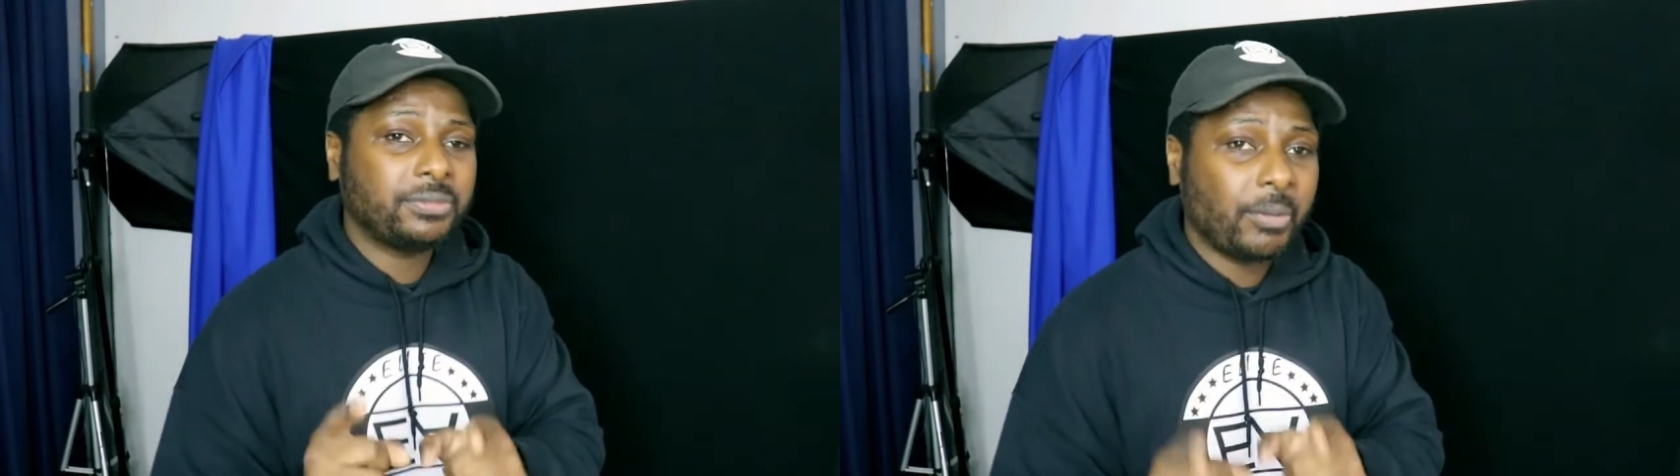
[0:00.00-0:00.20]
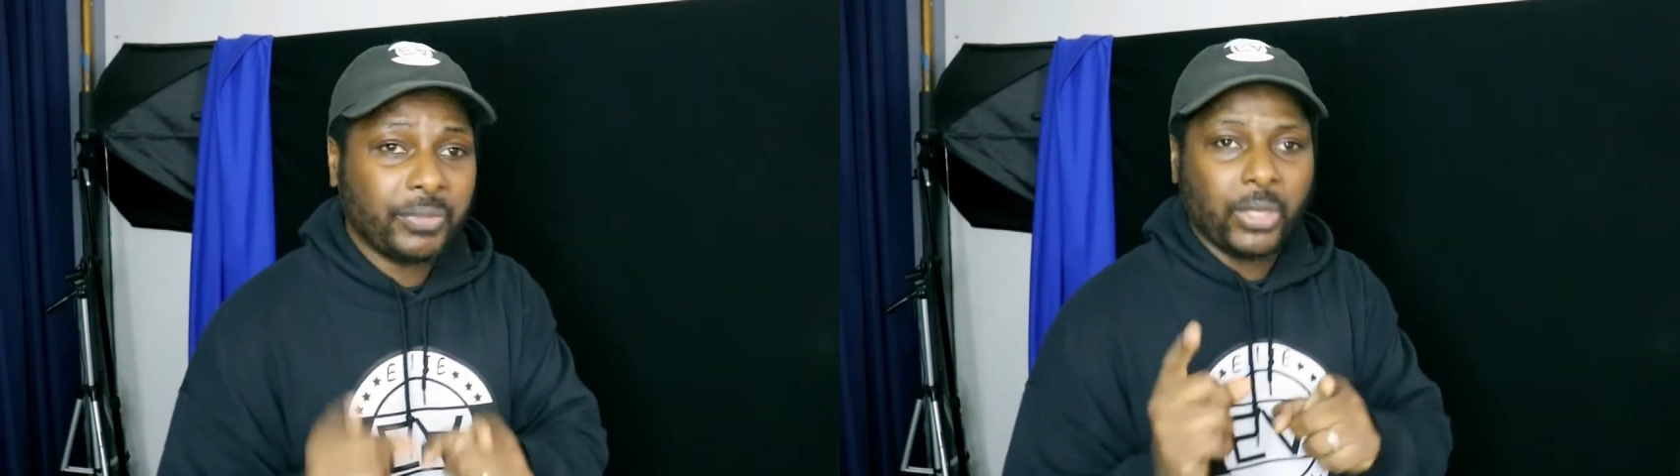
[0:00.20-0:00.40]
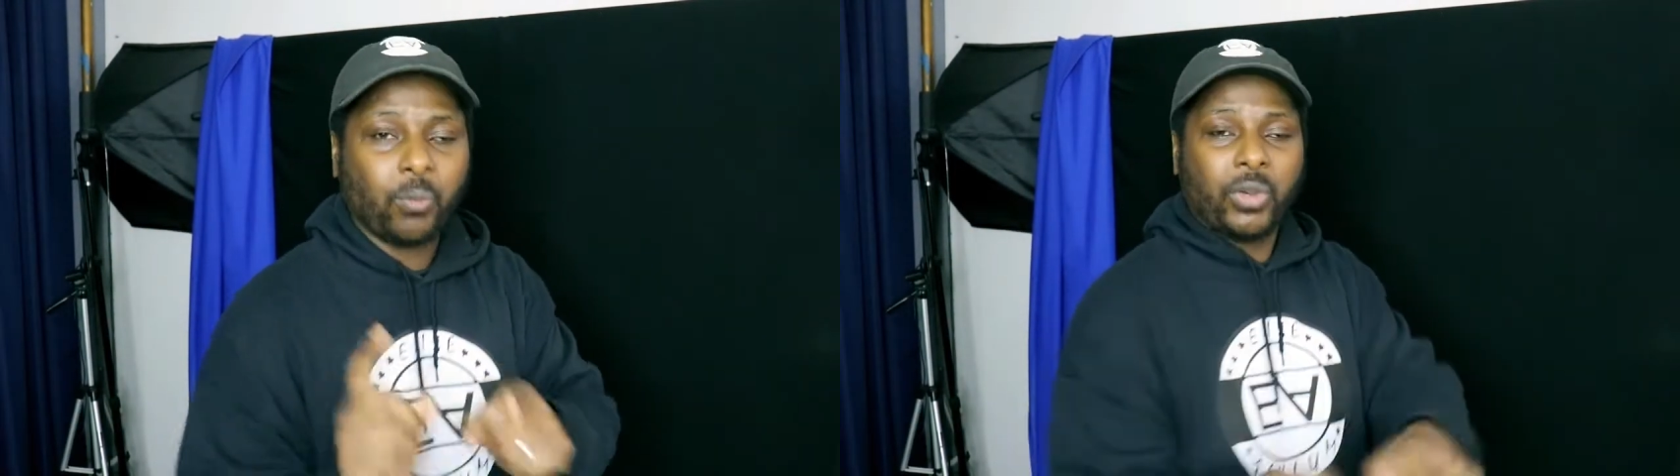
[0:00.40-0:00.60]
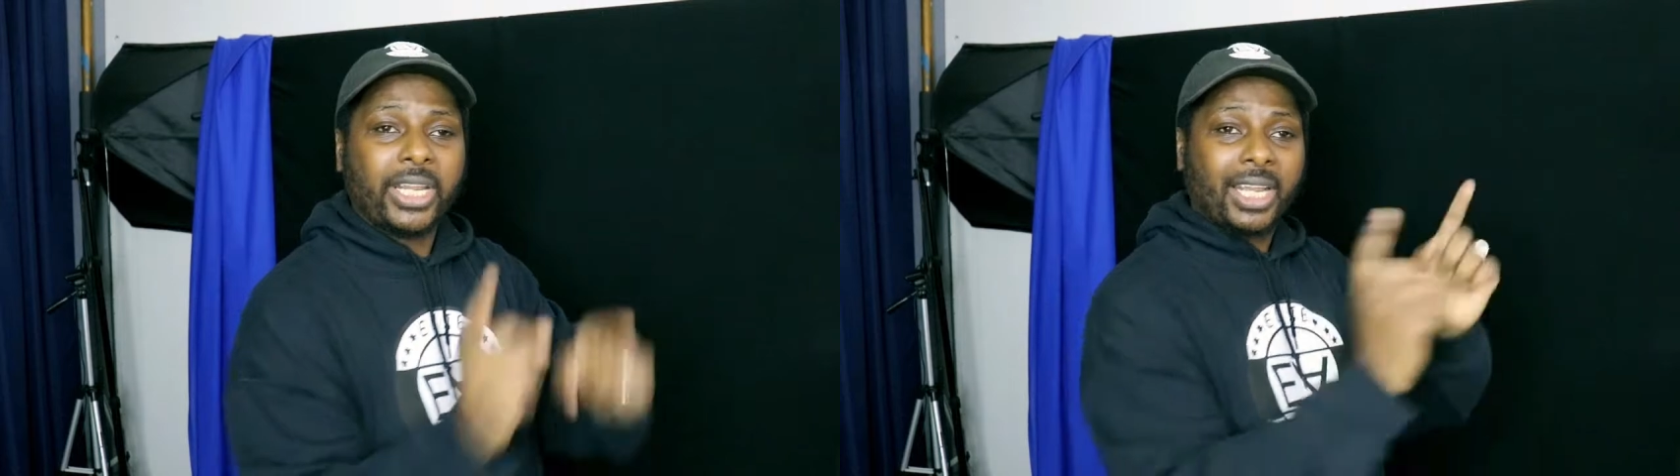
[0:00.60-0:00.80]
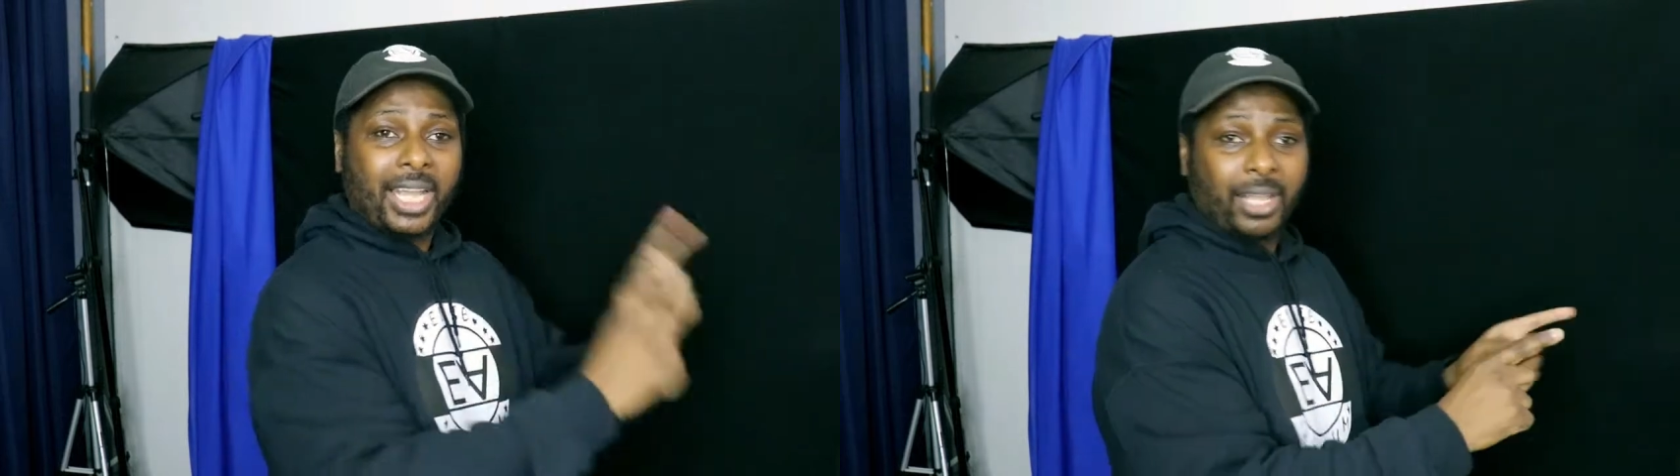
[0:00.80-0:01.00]
from their
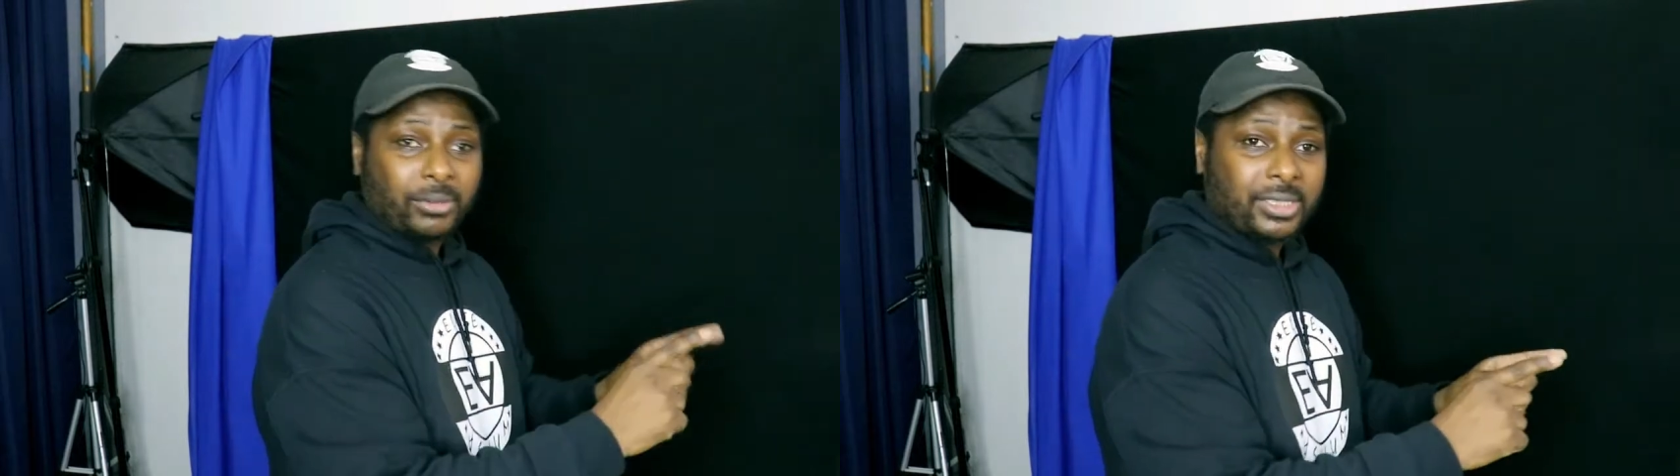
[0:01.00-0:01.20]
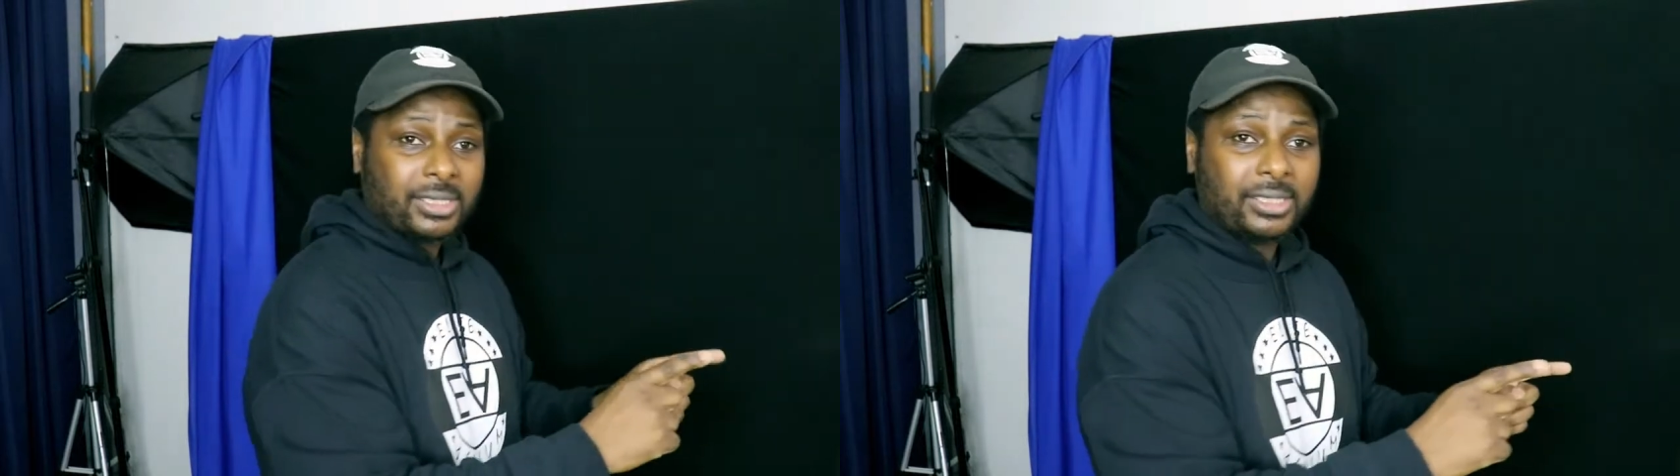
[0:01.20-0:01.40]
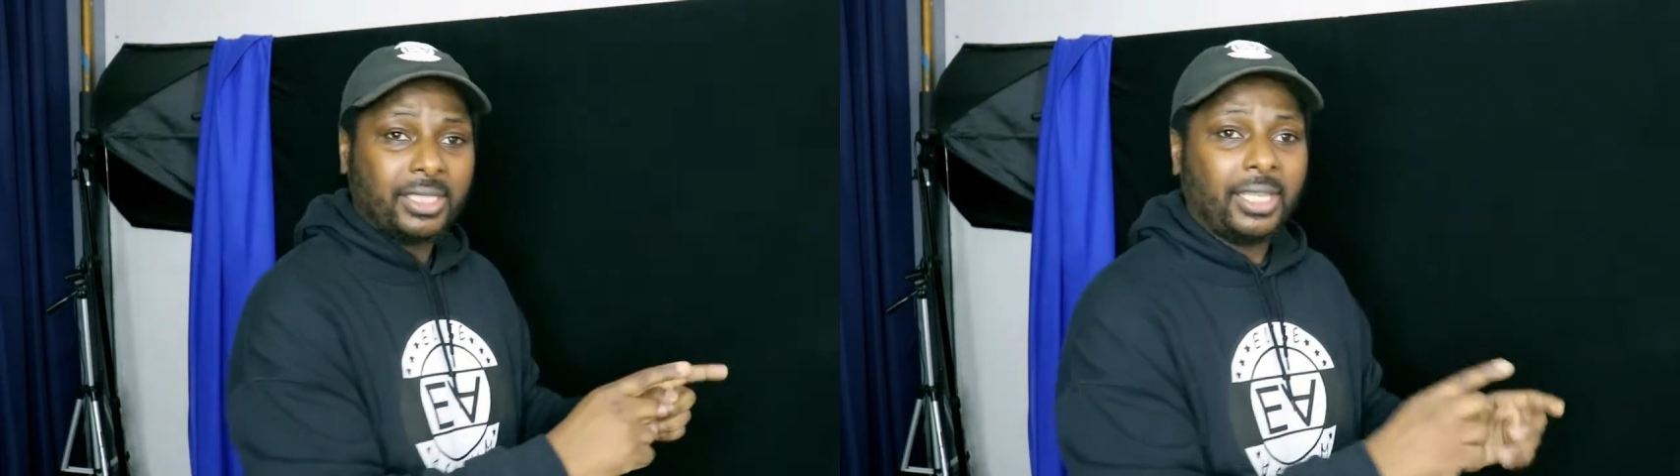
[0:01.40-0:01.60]
warehouse